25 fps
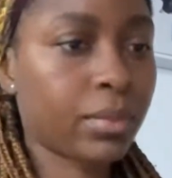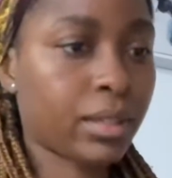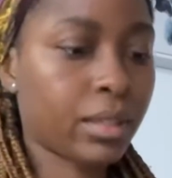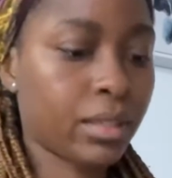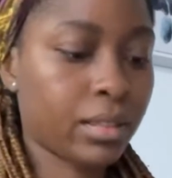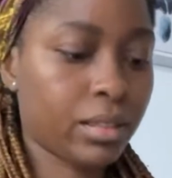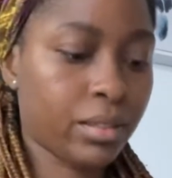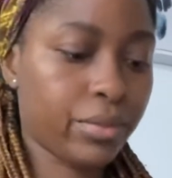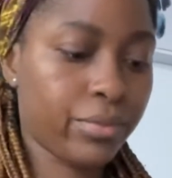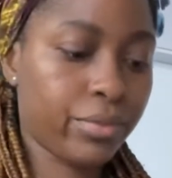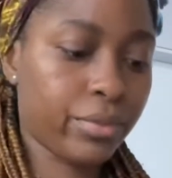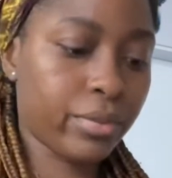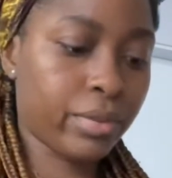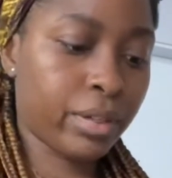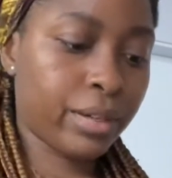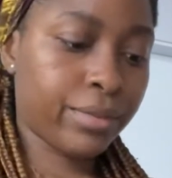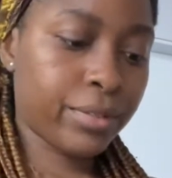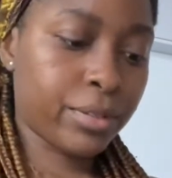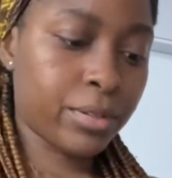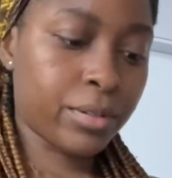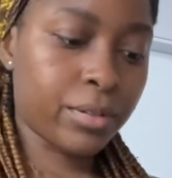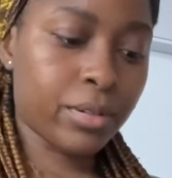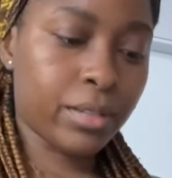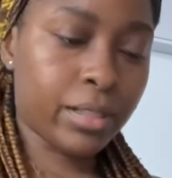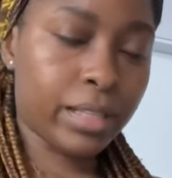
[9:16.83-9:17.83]
If you have
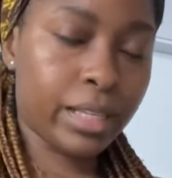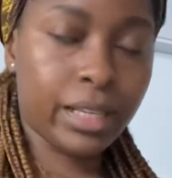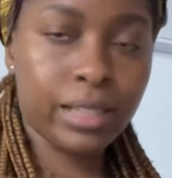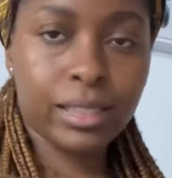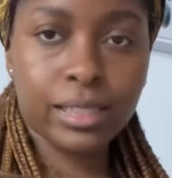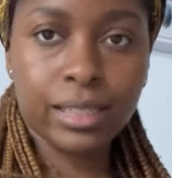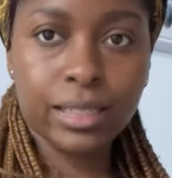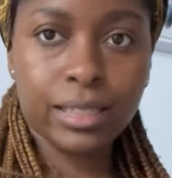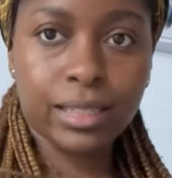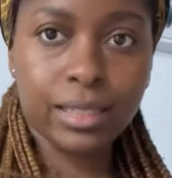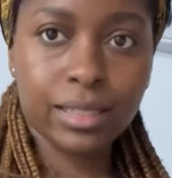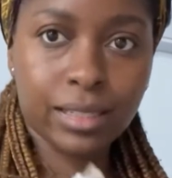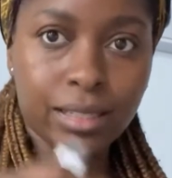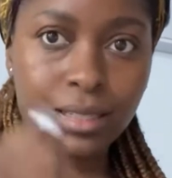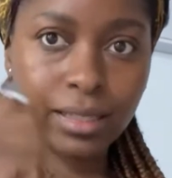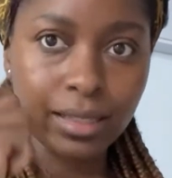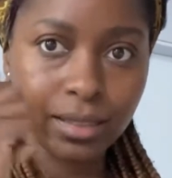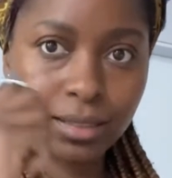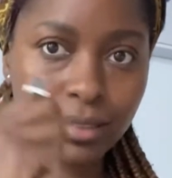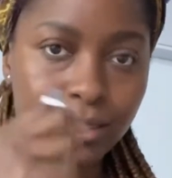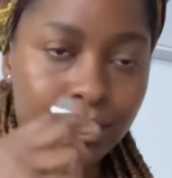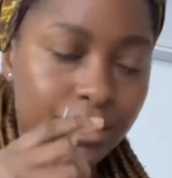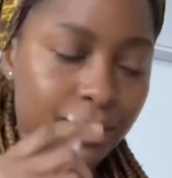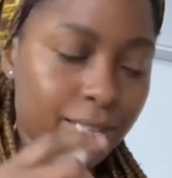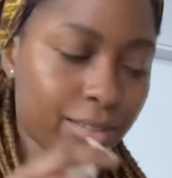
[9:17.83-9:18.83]
to connect anything,
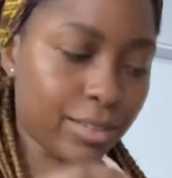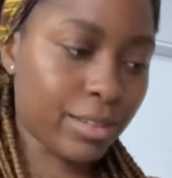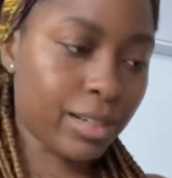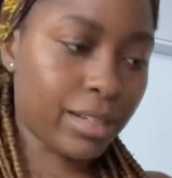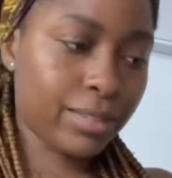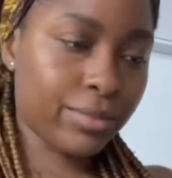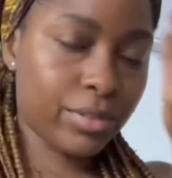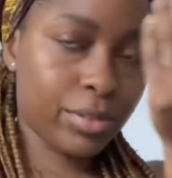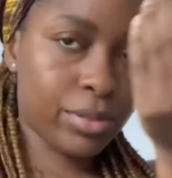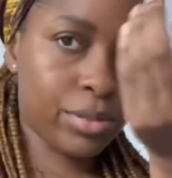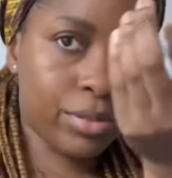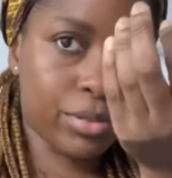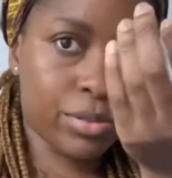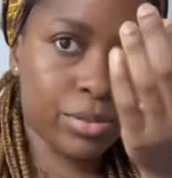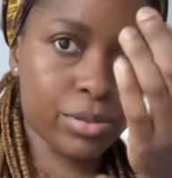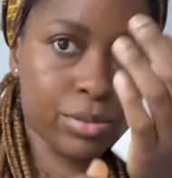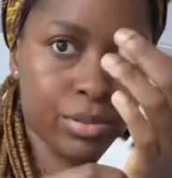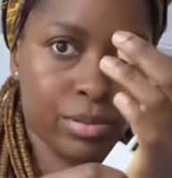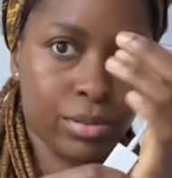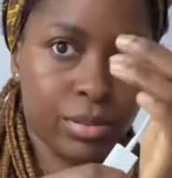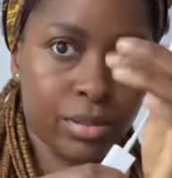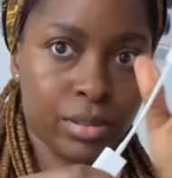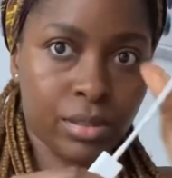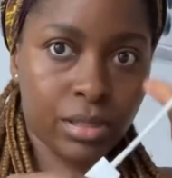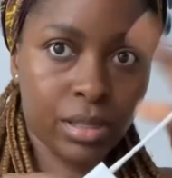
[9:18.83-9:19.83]
you have to
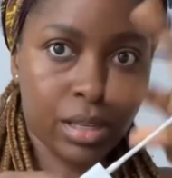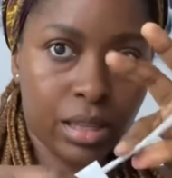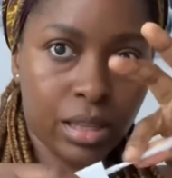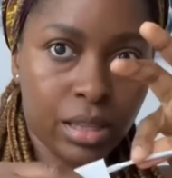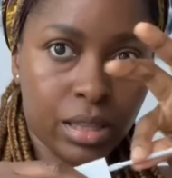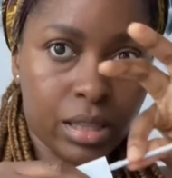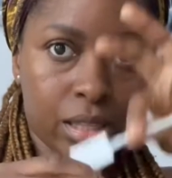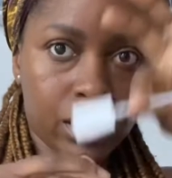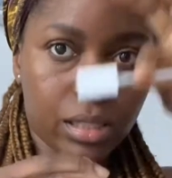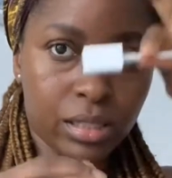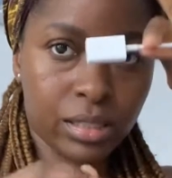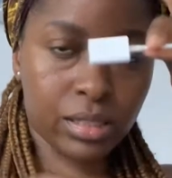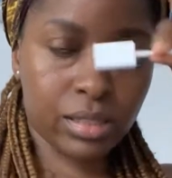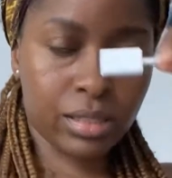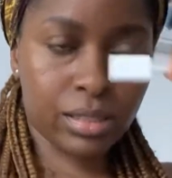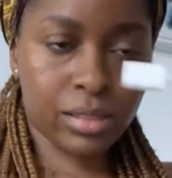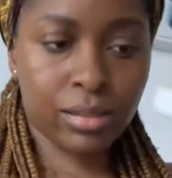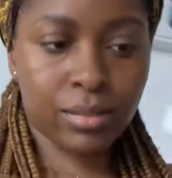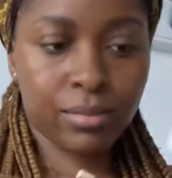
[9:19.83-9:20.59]
use this.